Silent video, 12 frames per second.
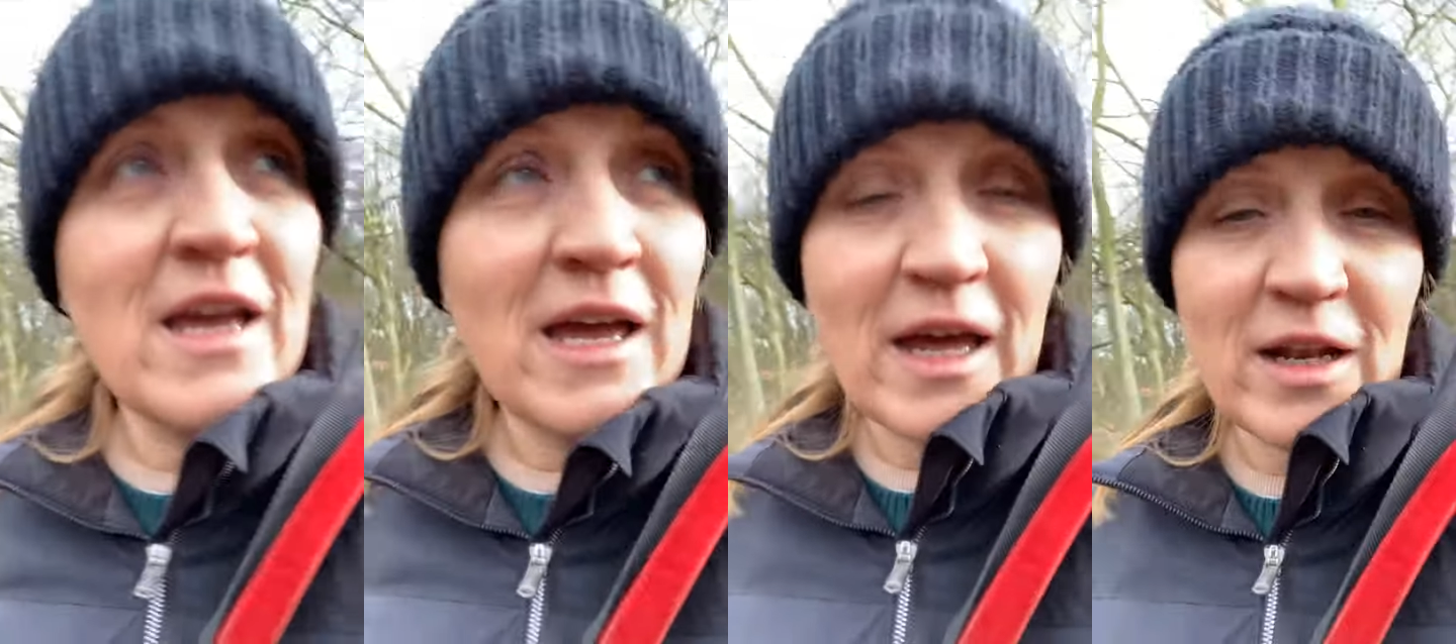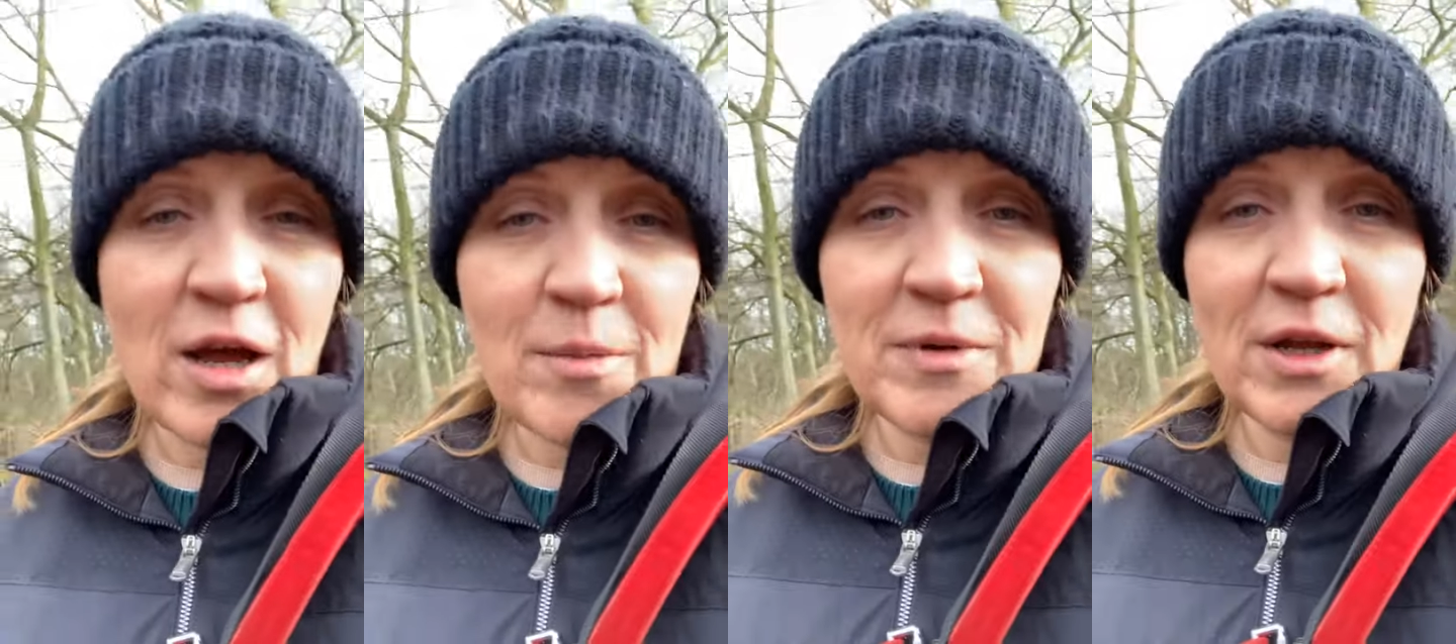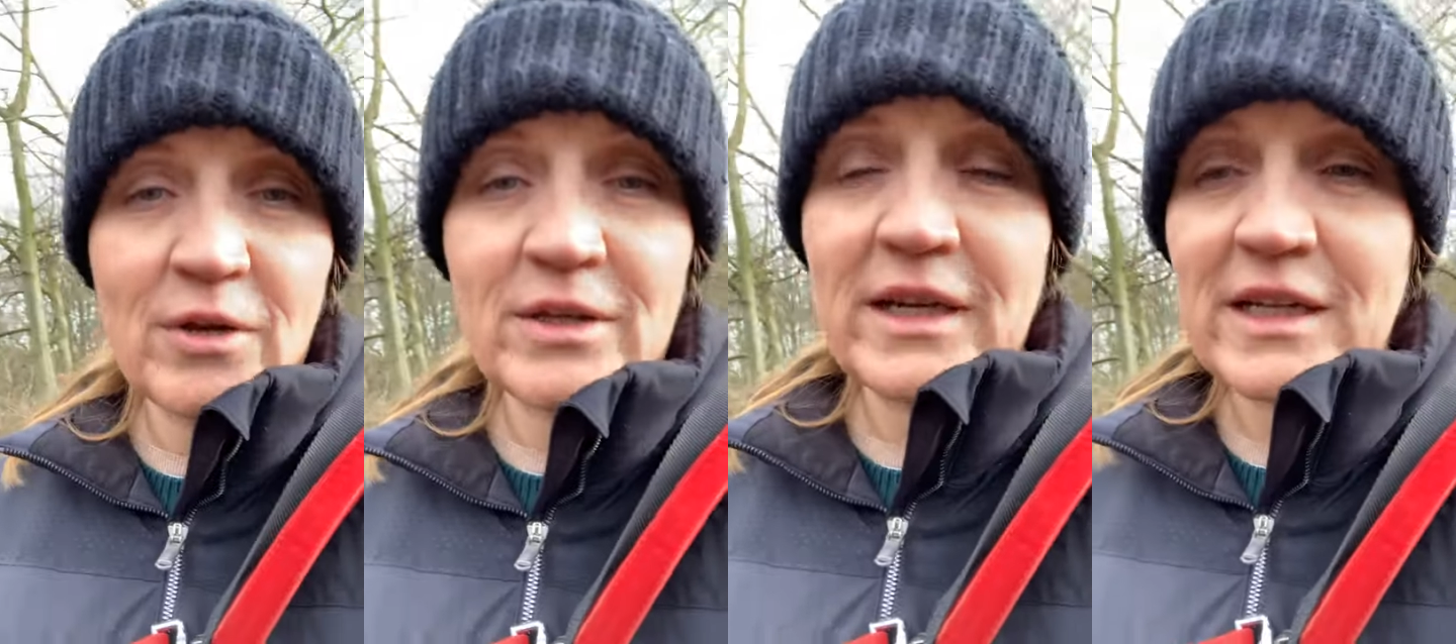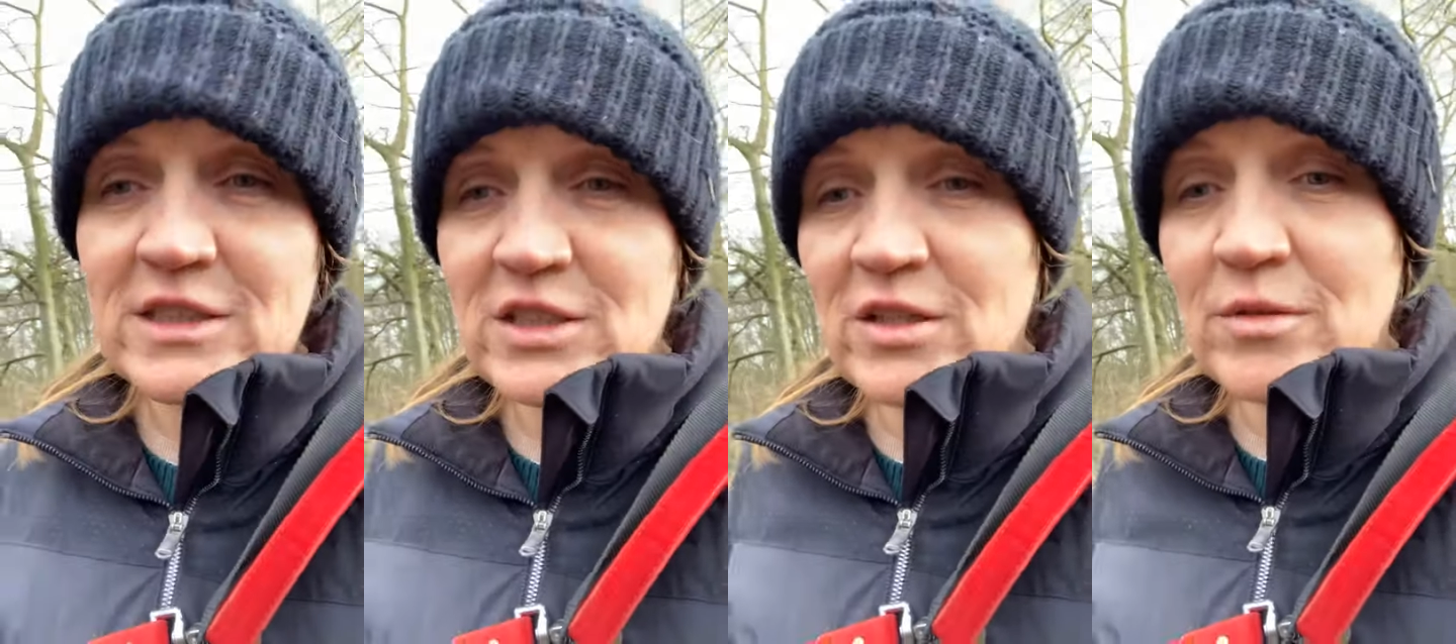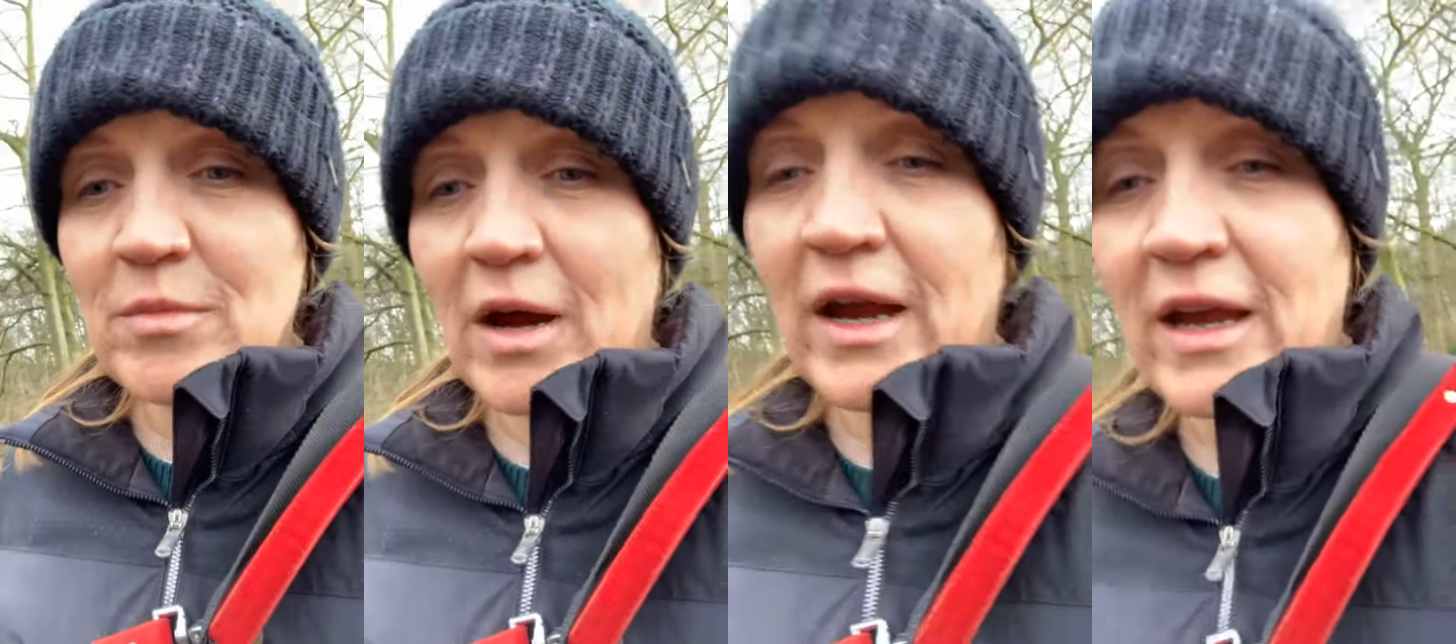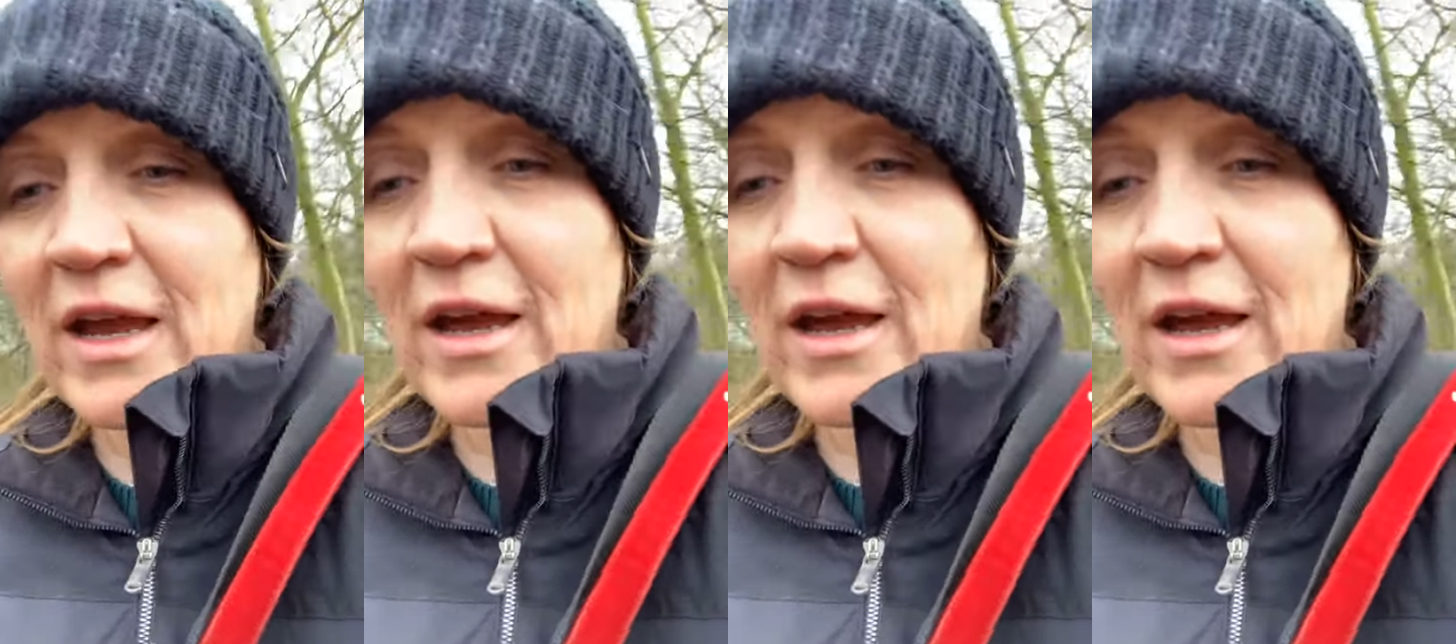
and uploading it to my